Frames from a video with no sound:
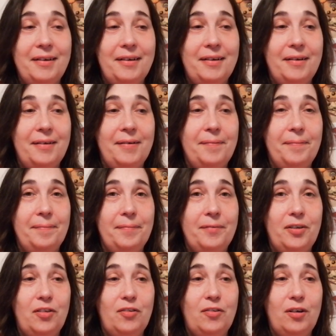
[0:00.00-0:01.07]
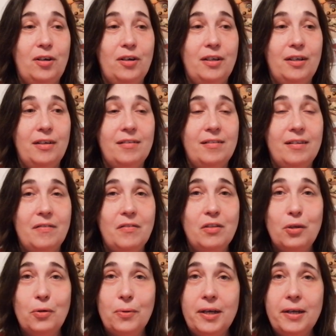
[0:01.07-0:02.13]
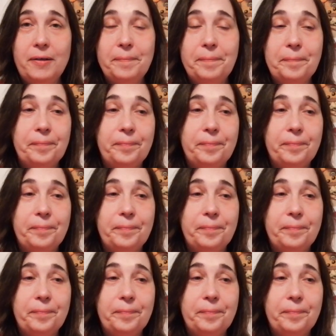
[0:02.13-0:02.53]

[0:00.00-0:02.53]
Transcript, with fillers: um, she's starting seventh grade